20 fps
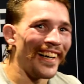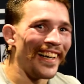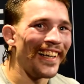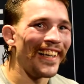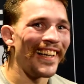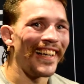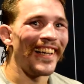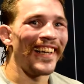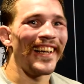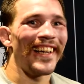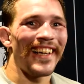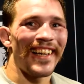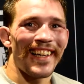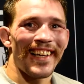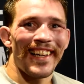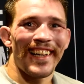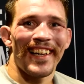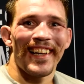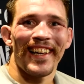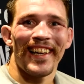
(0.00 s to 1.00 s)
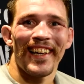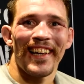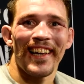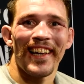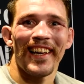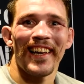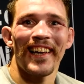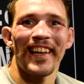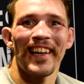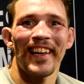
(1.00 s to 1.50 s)
Ahead of your second
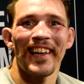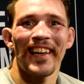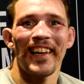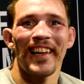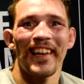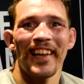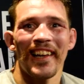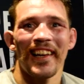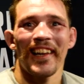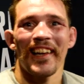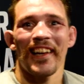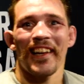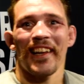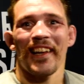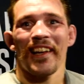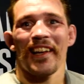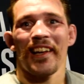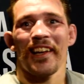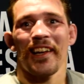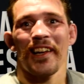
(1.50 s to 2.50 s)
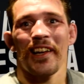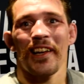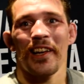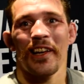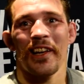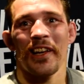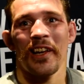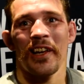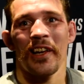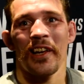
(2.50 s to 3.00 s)
UFC fight, will you sleep in a
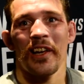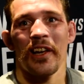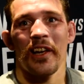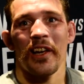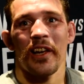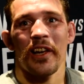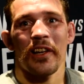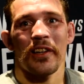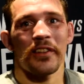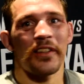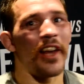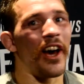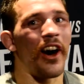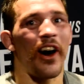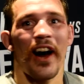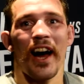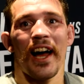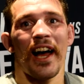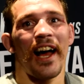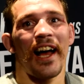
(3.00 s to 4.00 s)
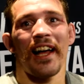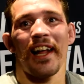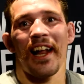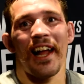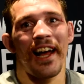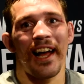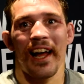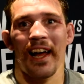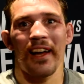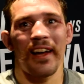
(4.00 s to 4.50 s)
bed? No, I
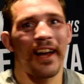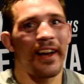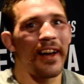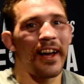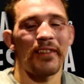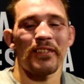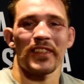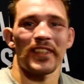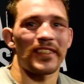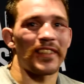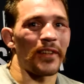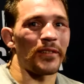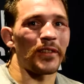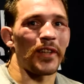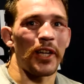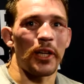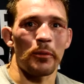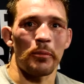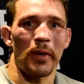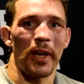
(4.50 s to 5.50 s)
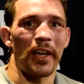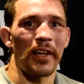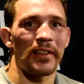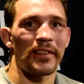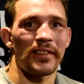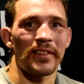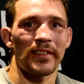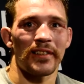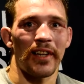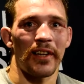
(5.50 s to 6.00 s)
haven't slept on a bed
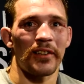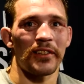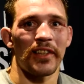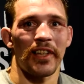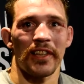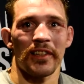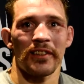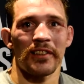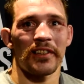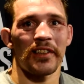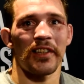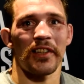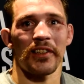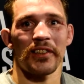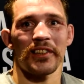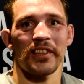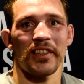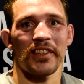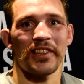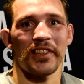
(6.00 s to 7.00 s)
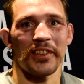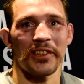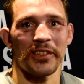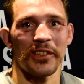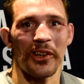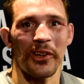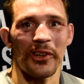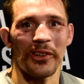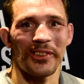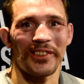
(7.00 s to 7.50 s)
since I was like, you know, 6 years
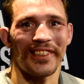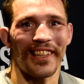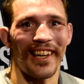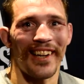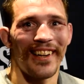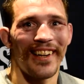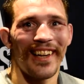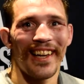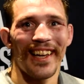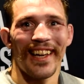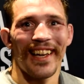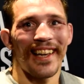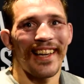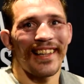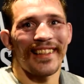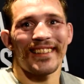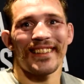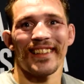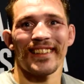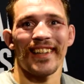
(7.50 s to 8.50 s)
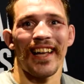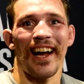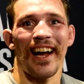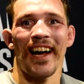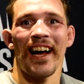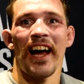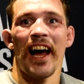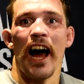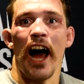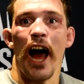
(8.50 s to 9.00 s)
old. So. It's just,
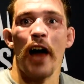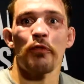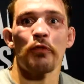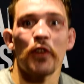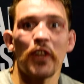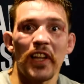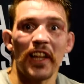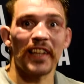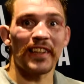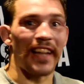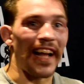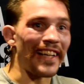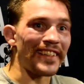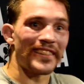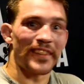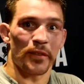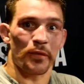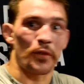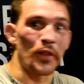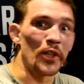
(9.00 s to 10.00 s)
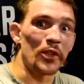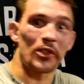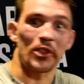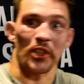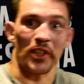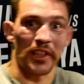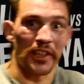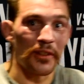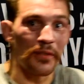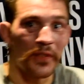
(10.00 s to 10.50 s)
I feel like that's the future.
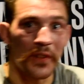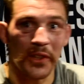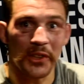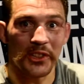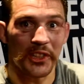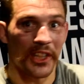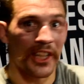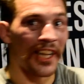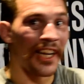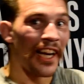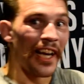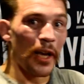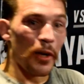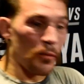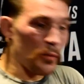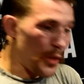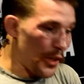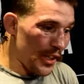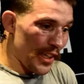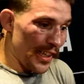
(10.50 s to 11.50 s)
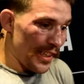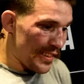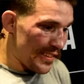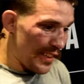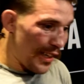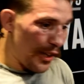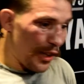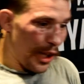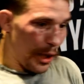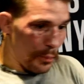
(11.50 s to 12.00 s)
In the future, they're going to
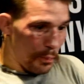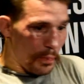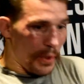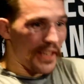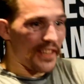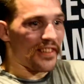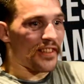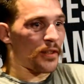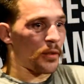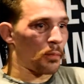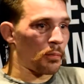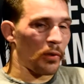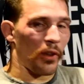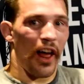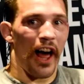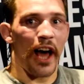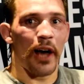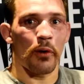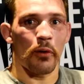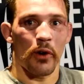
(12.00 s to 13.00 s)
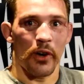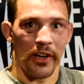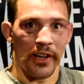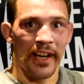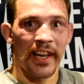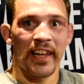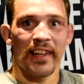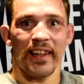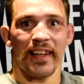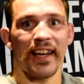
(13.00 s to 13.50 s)
sell like pieces of plywood.
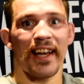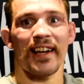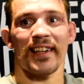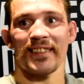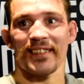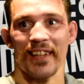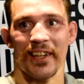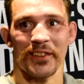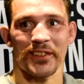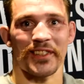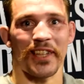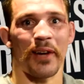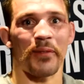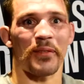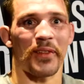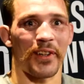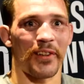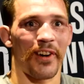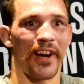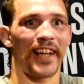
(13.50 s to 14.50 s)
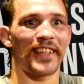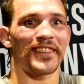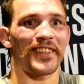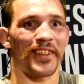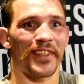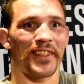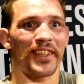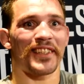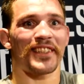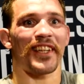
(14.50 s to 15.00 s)
They got to sell something, right? So they'll
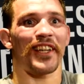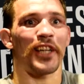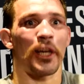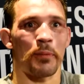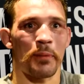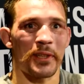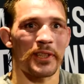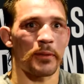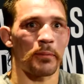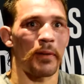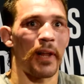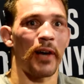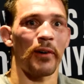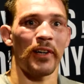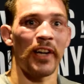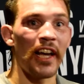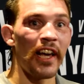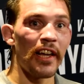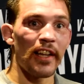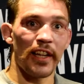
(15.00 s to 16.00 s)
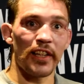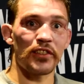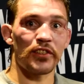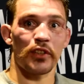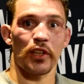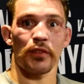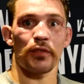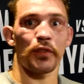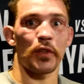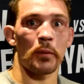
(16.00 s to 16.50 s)
just sell you a piece of plywood. This is
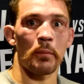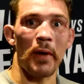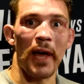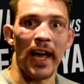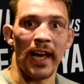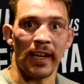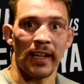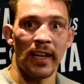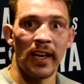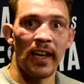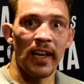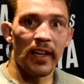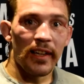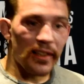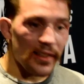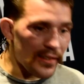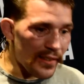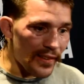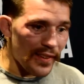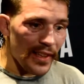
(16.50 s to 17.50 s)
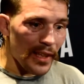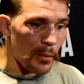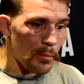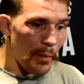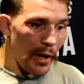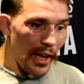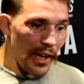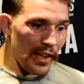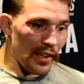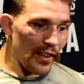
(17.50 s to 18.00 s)
good for your back. Because think
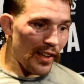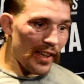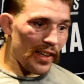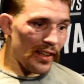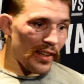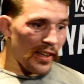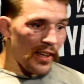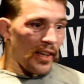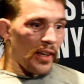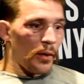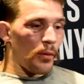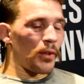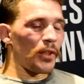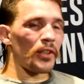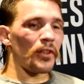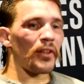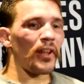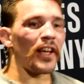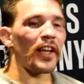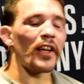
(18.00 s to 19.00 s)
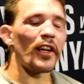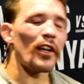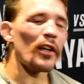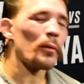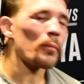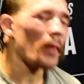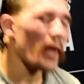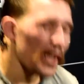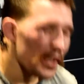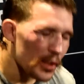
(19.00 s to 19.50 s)
about it, like when you're laying on a
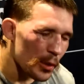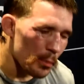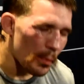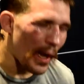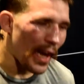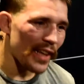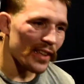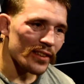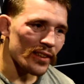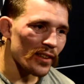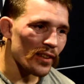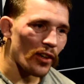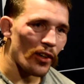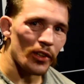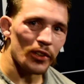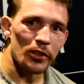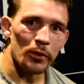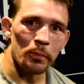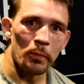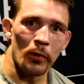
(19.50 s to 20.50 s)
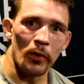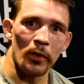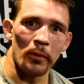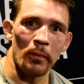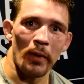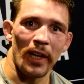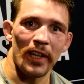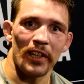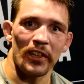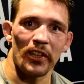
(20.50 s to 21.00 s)
bed, your back's like all supported
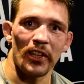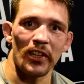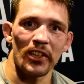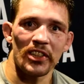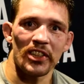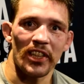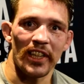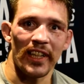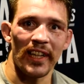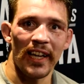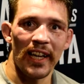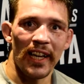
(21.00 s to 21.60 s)
by the cushion.